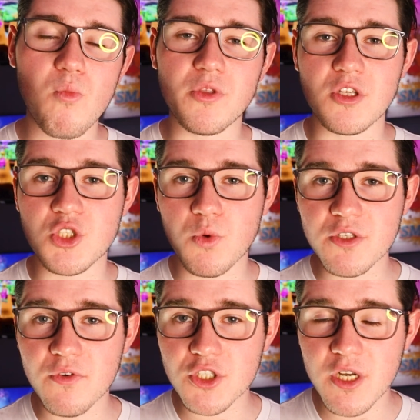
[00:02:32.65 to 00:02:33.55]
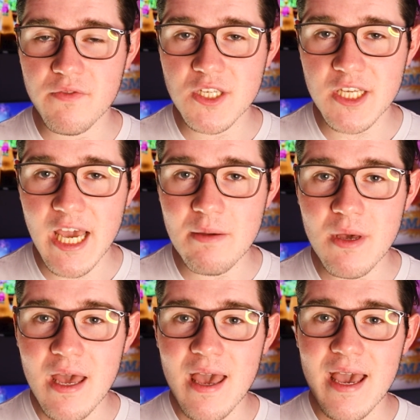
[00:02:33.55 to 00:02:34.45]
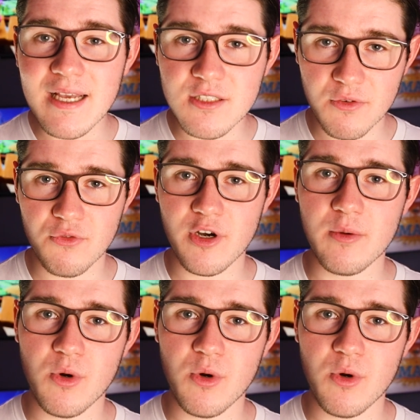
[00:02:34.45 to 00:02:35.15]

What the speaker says: with the Switch version of this game is the frame